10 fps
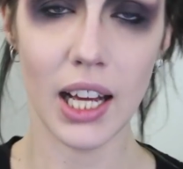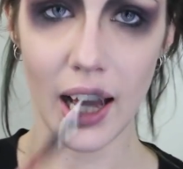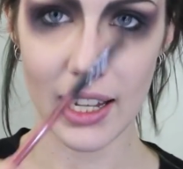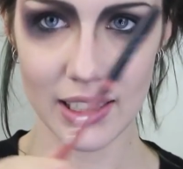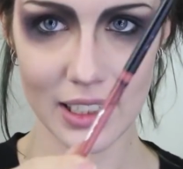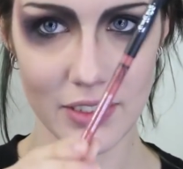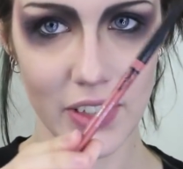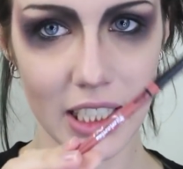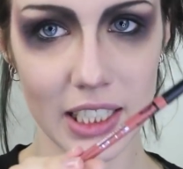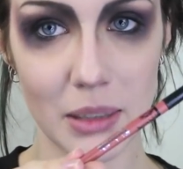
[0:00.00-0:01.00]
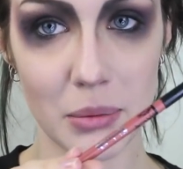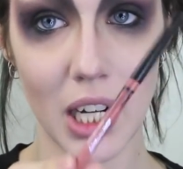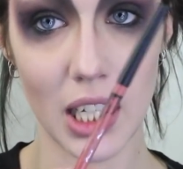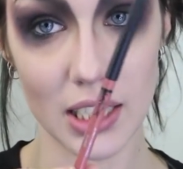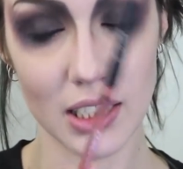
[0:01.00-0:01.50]
Anything that's vaguely lip
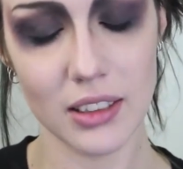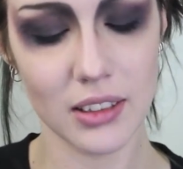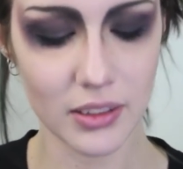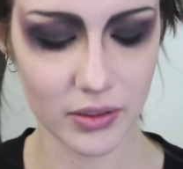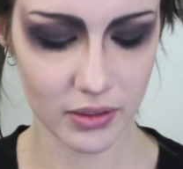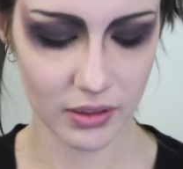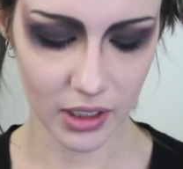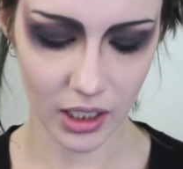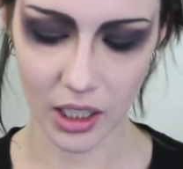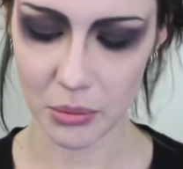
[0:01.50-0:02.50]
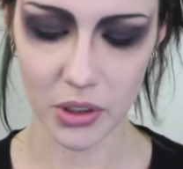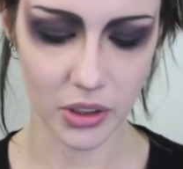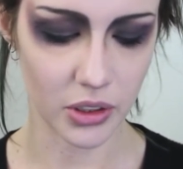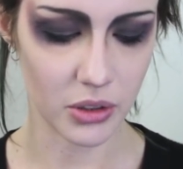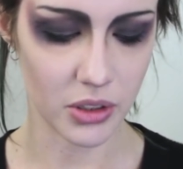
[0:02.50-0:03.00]
coloured you
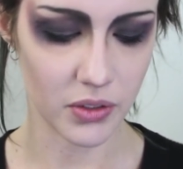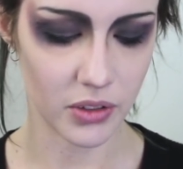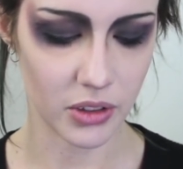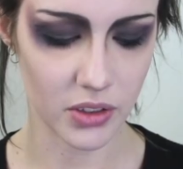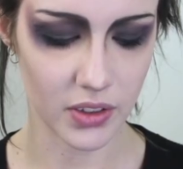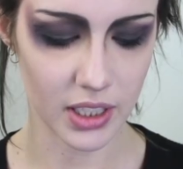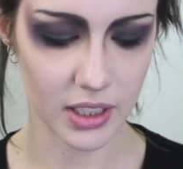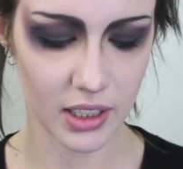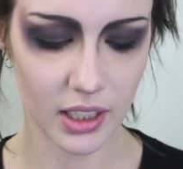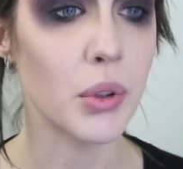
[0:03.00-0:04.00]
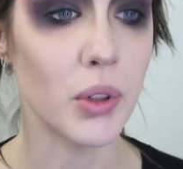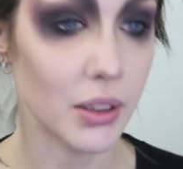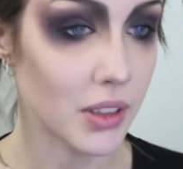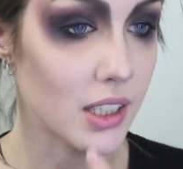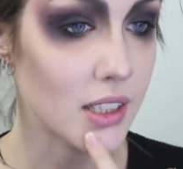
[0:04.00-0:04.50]
can use for this. But what
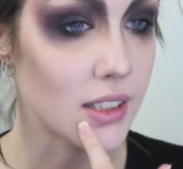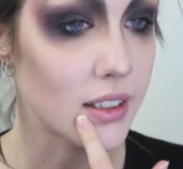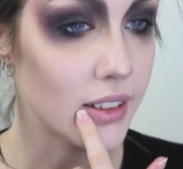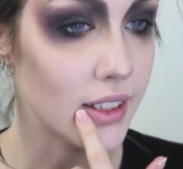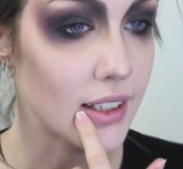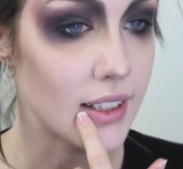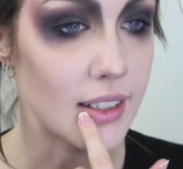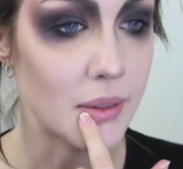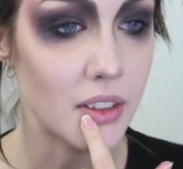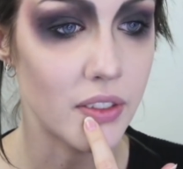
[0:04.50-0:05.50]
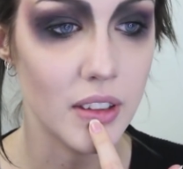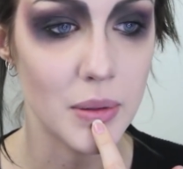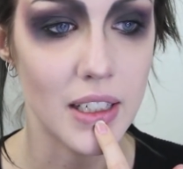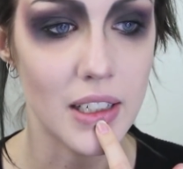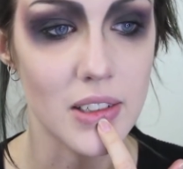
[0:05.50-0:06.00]
I'm going to do is I'm going to follow
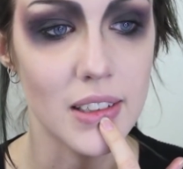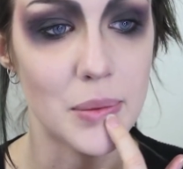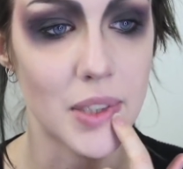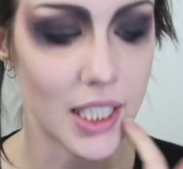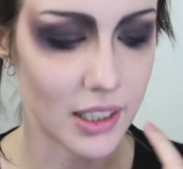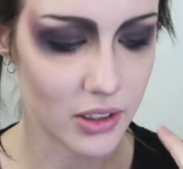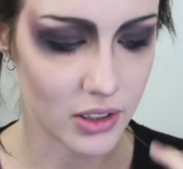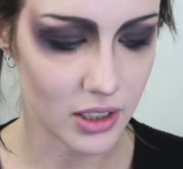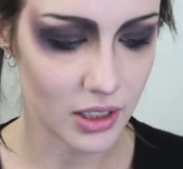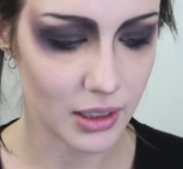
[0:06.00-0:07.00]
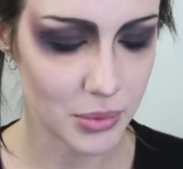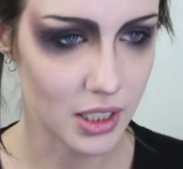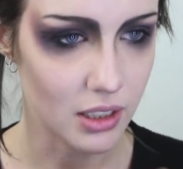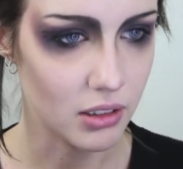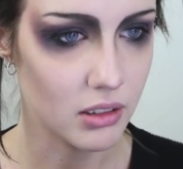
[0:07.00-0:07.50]
my natural lip line because her lips
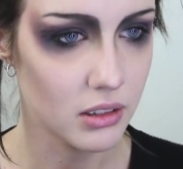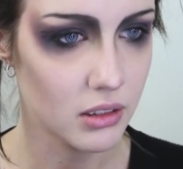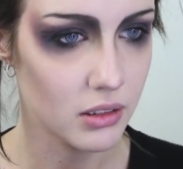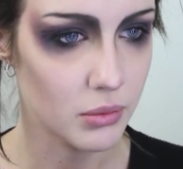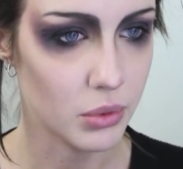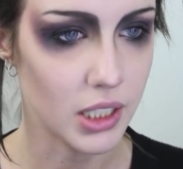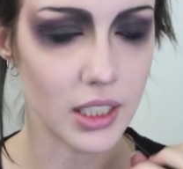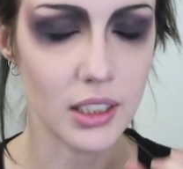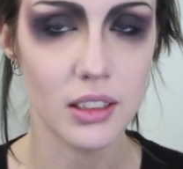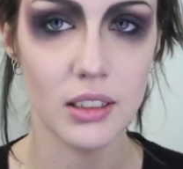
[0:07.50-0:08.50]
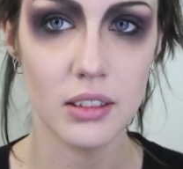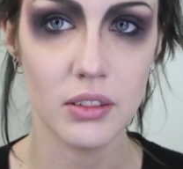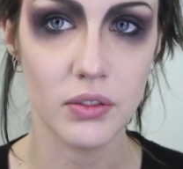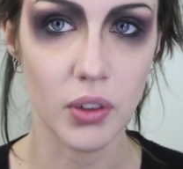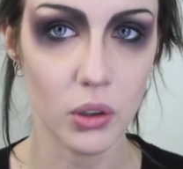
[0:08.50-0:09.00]
are pretty
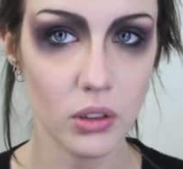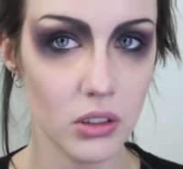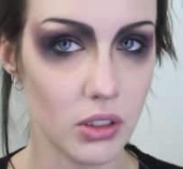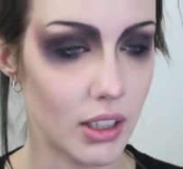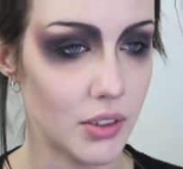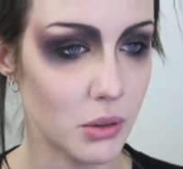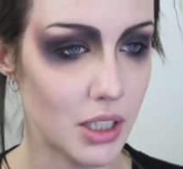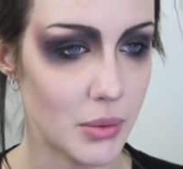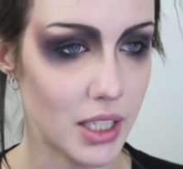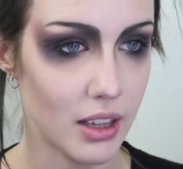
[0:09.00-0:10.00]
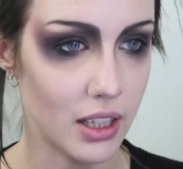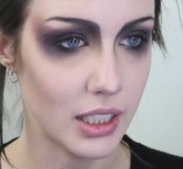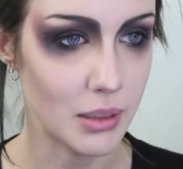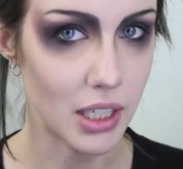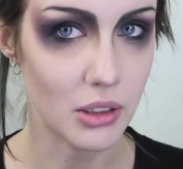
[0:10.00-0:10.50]
full, so I don't have to worry about
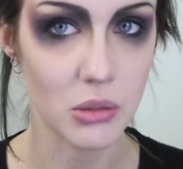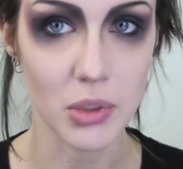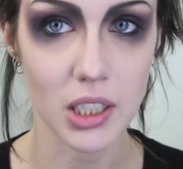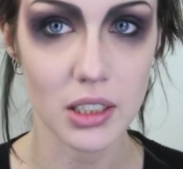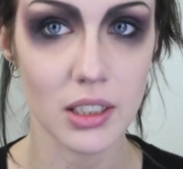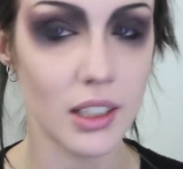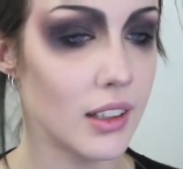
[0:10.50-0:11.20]
thinning them out too much.